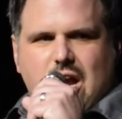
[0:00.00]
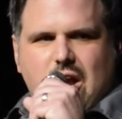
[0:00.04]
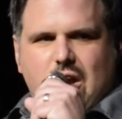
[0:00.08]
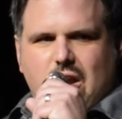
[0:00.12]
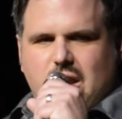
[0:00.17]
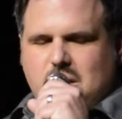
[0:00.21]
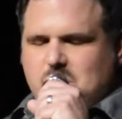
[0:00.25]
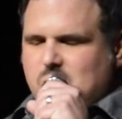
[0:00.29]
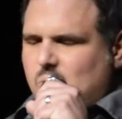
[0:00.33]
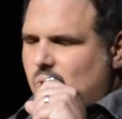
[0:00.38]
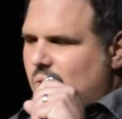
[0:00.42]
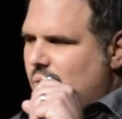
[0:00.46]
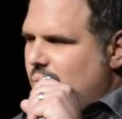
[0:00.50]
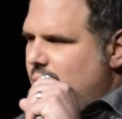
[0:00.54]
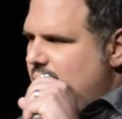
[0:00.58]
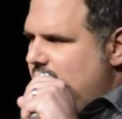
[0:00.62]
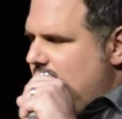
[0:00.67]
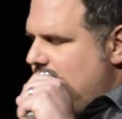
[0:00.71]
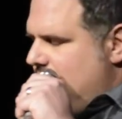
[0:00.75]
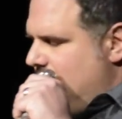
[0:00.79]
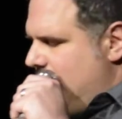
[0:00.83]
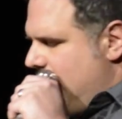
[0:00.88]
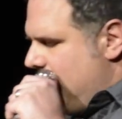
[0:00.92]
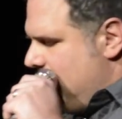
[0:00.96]
there anymore.
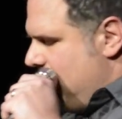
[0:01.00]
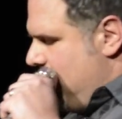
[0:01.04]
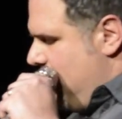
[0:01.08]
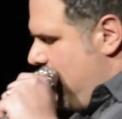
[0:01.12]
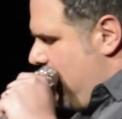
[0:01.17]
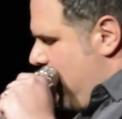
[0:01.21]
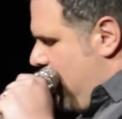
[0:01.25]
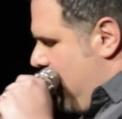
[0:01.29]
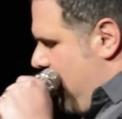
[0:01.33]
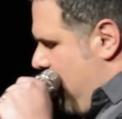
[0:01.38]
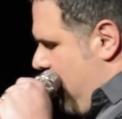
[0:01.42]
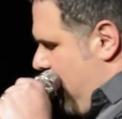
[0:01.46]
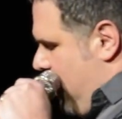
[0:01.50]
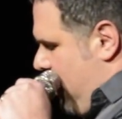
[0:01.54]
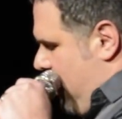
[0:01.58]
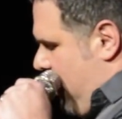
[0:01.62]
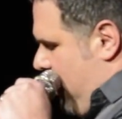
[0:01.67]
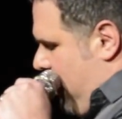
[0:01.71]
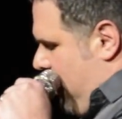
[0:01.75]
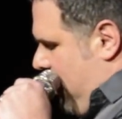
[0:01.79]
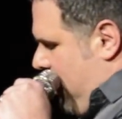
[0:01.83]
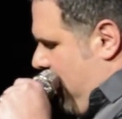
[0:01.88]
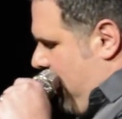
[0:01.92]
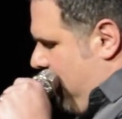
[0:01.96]
We
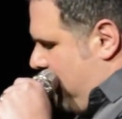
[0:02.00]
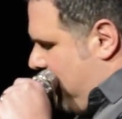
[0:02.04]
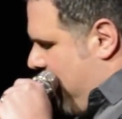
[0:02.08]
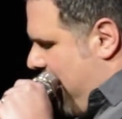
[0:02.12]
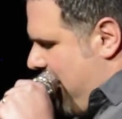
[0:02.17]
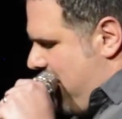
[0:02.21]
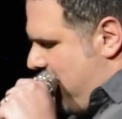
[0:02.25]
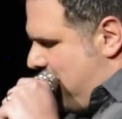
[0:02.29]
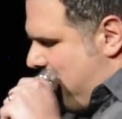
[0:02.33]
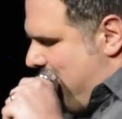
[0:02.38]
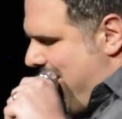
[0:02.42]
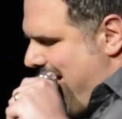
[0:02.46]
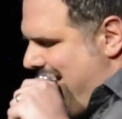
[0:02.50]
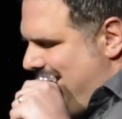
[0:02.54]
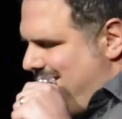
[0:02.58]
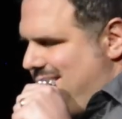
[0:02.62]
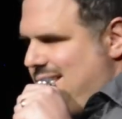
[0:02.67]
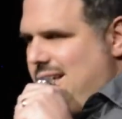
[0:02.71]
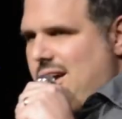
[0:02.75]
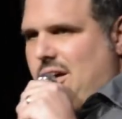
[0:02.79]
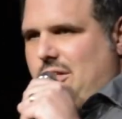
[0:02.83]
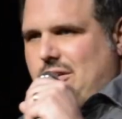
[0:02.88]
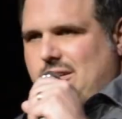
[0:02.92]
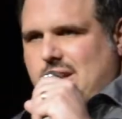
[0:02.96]
get in
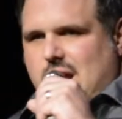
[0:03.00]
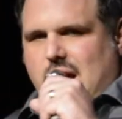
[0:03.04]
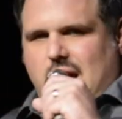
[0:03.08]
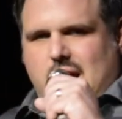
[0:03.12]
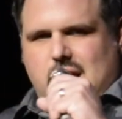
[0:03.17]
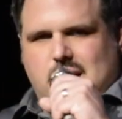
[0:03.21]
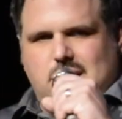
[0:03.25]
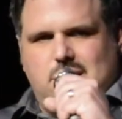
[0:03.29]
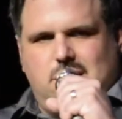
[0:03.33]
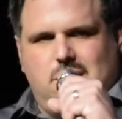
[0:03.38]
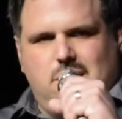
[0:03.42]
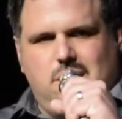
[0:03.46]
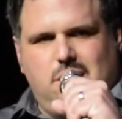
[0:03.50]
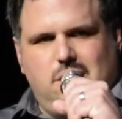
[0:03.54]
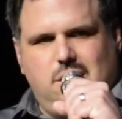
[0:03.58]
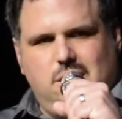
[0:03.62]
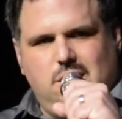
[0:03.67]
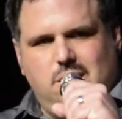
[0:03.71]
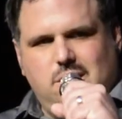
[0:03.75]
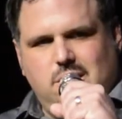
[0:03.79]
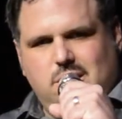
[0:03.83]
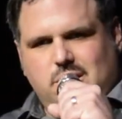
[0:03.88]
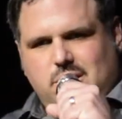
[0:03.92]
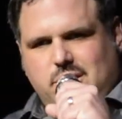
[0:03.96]
bed the other night,
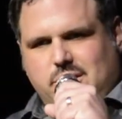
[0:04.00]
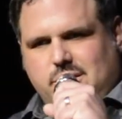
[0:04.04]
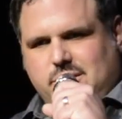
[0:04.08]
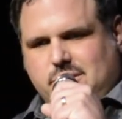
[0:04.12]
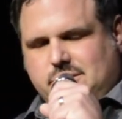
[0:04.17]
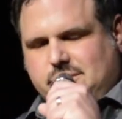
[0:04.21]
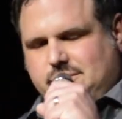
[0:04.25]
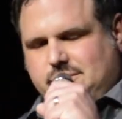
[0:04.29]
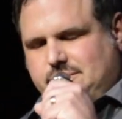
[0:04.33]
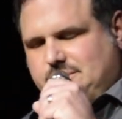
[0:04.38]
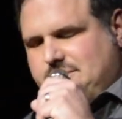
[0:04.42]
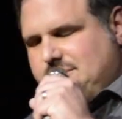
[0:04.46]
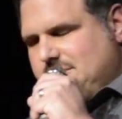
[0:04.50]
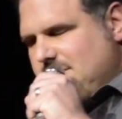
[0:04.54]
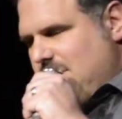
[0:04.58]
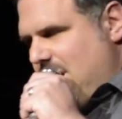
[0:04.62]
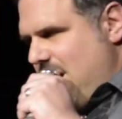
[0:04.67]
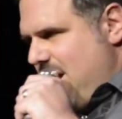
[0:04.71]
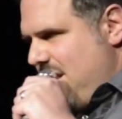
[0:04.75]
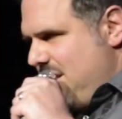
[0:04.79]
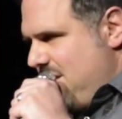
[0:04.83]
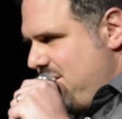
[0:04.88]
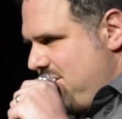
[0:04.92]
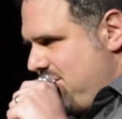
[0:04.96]

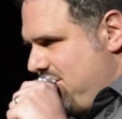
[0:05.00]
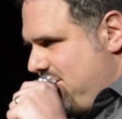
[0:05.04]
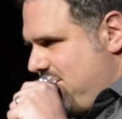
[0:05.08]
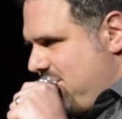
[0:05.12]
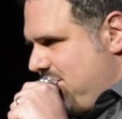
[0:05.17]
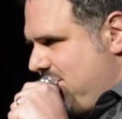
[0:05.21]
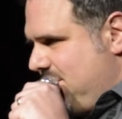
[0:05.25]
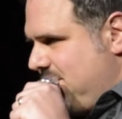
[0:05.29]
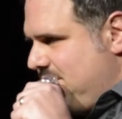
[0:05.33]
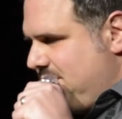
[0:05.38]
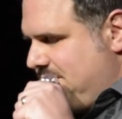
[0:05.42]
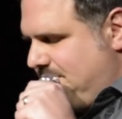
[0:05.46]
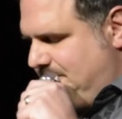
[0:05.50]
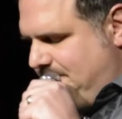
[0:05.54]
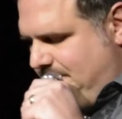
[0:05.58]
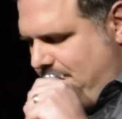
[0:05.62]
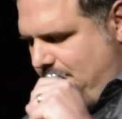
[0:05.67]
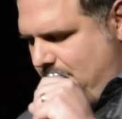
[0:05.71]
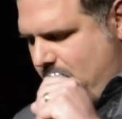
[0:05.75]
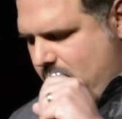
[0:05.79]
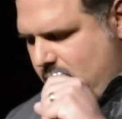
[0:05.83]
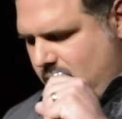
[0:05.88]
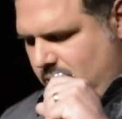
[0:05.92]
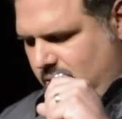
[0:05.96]
ladies.
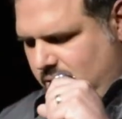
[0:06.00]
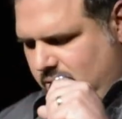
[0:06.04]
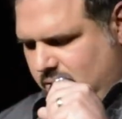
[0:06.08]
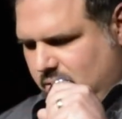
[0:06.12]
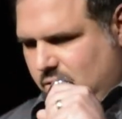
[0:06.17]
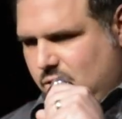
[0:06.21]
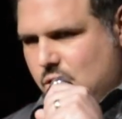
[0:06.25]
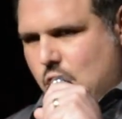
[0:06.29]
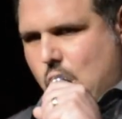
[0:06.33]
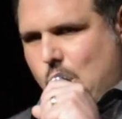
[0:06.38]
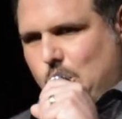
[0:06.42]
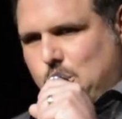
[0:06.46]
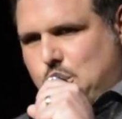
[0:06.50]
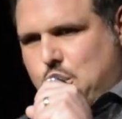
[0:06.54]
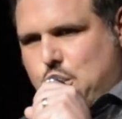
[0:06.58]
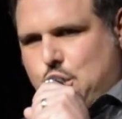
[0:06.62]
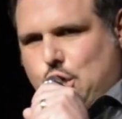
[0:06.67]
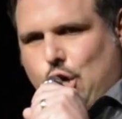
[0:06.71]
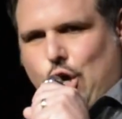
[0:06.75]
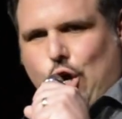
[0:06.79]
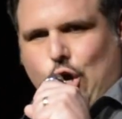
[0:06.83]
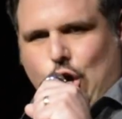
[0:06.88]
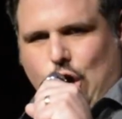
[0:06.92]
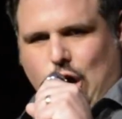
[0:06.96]
No
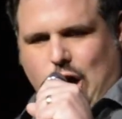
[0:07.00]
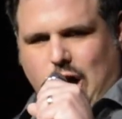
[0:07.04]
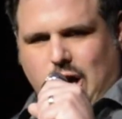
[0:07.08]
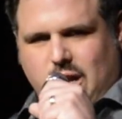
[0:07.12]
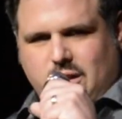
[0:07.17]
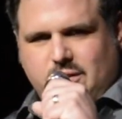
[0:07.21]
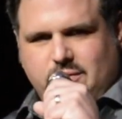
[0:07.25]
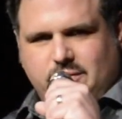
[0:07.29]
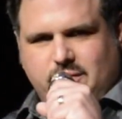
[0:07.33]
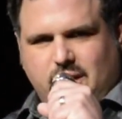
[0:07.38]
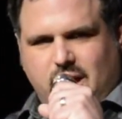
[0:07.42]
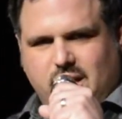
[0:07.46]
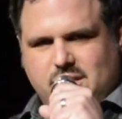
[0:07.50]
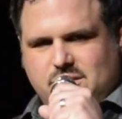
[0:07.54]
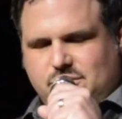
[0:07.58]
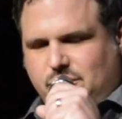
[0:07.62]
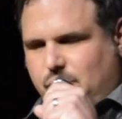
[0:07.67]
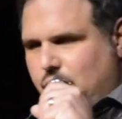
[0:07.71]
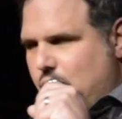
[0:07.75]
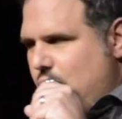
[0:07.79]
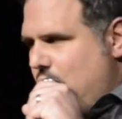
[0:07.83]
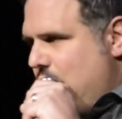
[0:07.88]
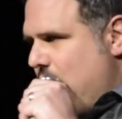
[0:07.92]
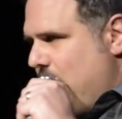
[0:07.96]
shirt on. That's
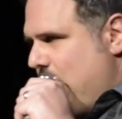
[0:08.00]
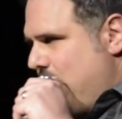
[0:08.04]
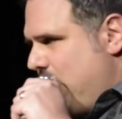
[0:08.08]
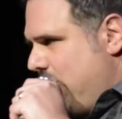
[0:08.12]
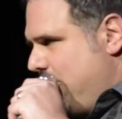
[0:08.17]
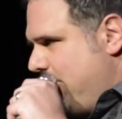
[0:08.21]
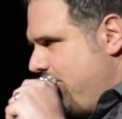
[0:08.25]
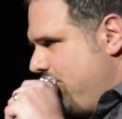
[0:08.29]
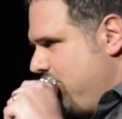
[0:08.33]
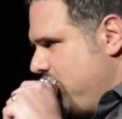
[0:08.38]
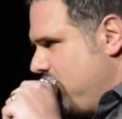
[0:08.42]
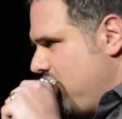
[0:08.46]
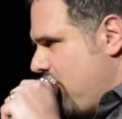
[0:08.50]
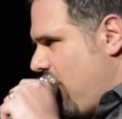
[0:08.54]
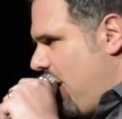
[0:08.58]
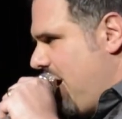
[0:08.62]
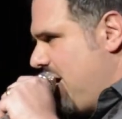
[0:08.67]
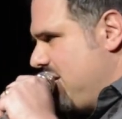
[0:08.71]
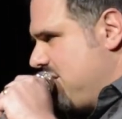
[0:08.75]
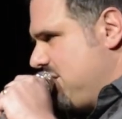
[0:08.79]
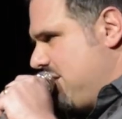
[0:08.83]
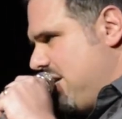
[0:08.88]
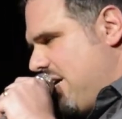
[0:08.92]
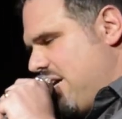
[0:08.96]
for you.
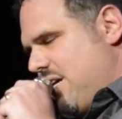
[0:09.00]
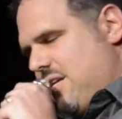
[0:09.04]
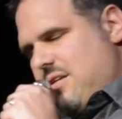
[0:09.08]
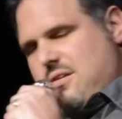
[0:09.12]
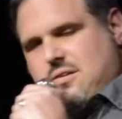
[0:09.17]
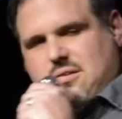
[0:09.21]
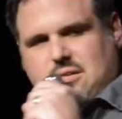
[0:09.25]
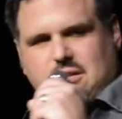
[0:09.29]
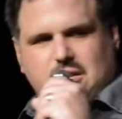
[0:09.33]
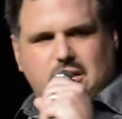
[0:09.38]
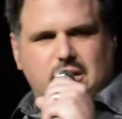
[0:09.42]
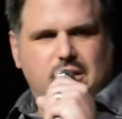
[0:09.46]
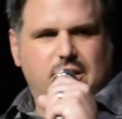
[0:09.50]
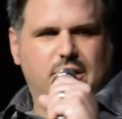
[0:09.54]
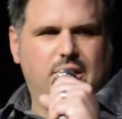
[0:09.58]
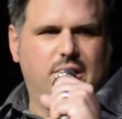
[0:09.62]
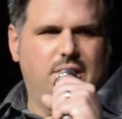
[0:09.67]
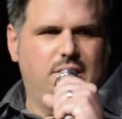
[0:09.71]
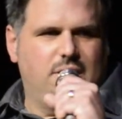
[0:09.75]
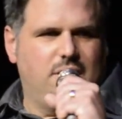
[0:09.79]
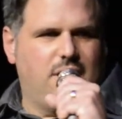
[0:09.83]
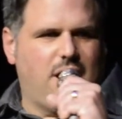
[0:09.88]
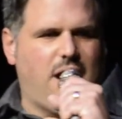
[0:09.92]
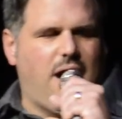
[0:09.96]
Like I said,
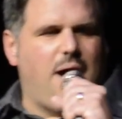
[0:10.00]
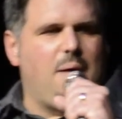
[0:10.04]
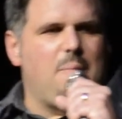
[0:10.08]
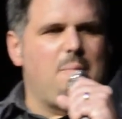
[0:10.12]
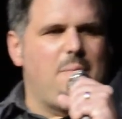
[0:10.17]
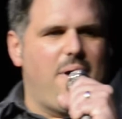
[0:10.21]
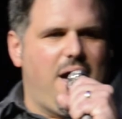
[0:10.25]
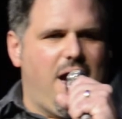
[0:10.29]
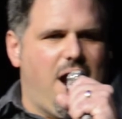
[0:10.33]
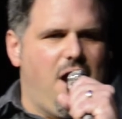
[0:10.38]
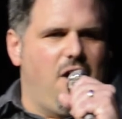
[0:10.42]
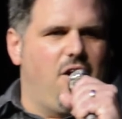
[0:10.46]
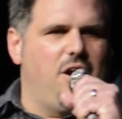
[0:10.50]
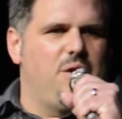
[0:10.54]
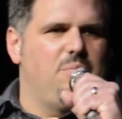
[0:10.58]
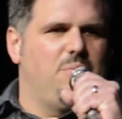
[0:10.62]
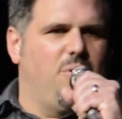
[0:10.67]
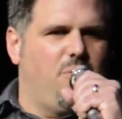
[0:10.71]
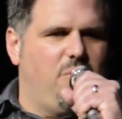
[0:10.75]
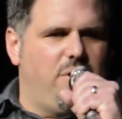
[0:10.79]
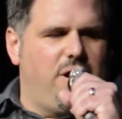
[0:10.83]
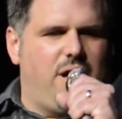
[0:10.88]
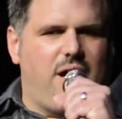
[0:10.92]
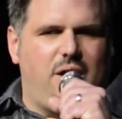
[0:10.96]
I'm married,
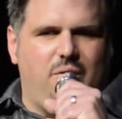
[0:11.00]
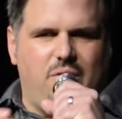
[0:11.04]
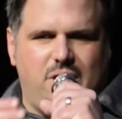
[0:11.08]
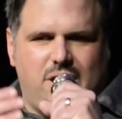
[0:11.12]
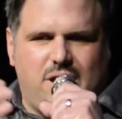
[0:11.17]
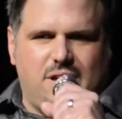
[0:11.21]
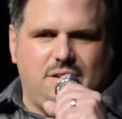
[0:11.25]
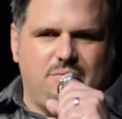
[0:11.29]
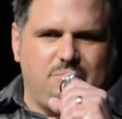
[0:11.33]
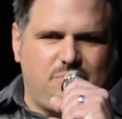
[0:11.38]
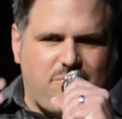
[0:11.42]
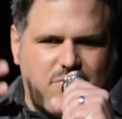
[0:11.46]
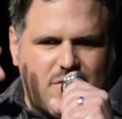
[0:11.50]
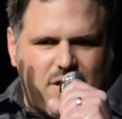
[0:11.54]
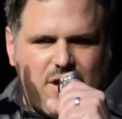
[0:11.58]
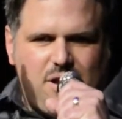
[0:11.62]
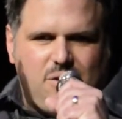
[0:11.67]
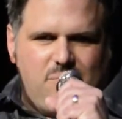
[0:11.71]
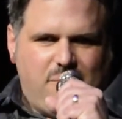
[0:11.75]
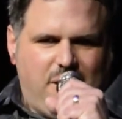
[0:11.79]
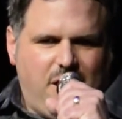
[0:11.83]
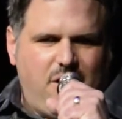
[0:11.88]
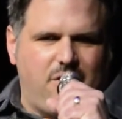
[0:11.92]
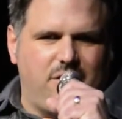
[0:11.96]
but we can think
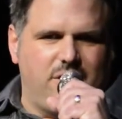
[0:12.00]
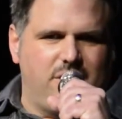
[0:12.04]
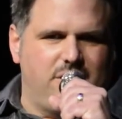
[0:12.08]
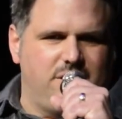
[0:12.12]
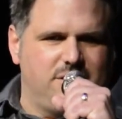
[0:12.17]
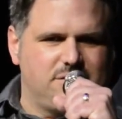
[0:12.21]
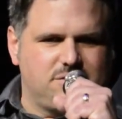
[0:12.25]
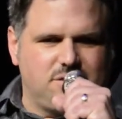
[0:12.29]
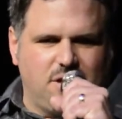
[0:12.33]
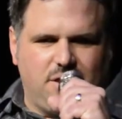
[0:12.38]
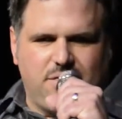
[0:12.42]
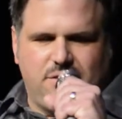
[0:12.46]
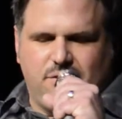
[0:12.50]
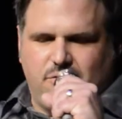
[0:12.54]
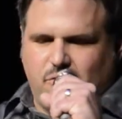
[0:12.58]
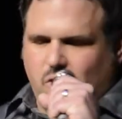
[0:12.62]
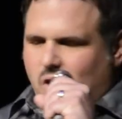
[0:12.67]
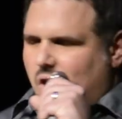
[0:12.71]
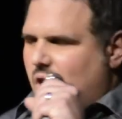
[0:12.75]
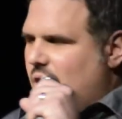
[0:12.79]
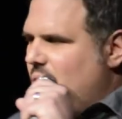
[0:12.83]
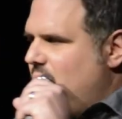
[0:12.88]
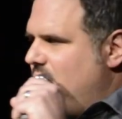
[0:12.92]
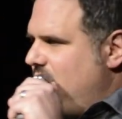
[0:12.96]
about it. It's nothing
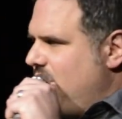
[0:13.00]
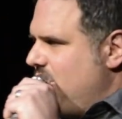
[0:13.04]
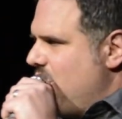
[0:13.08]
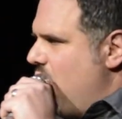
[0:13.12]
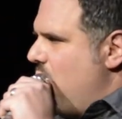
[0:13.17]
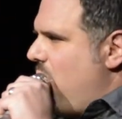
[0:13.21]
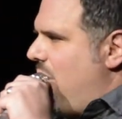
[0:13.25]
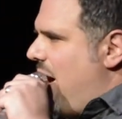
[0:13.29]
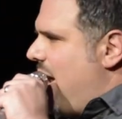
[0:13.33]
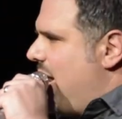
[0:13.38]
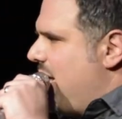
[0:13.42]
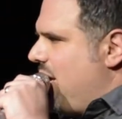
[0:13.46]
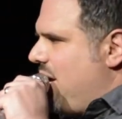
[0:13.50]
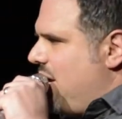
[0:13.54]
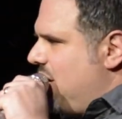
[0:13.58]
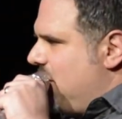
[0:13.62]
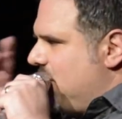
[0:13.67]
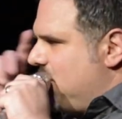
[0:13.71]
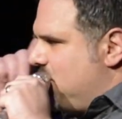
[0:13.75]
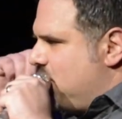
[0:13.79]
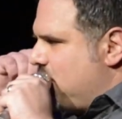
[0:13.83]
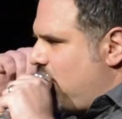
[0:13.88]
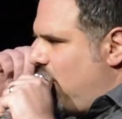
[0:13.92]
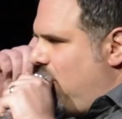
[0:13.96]
wrong with it. Nobody can
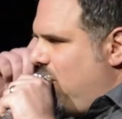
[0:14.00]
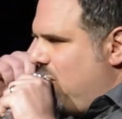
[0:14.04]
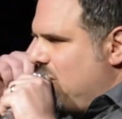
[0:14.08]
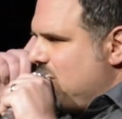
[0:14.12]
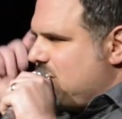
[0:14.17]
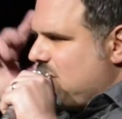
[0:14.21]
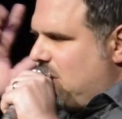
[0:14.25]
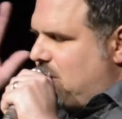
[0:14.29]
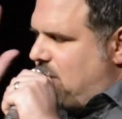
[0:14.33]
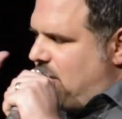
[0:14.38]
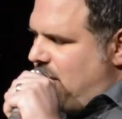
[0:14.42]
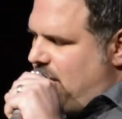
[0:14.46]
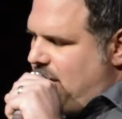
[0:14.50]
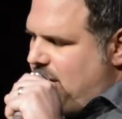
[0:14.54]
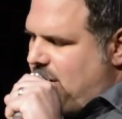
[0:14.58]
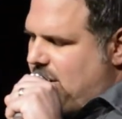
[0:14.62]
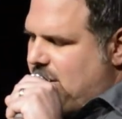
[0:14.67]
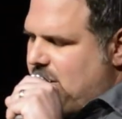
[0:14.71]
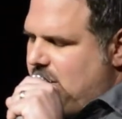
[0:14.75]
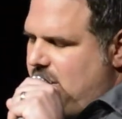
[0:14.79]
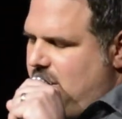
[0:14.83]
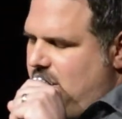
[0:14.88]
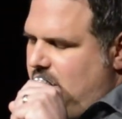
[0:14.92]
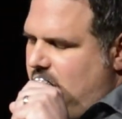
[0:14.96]
control us up
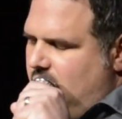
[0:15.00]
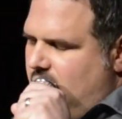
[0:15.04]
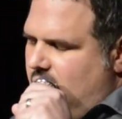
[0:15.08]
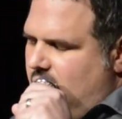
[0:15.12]
here.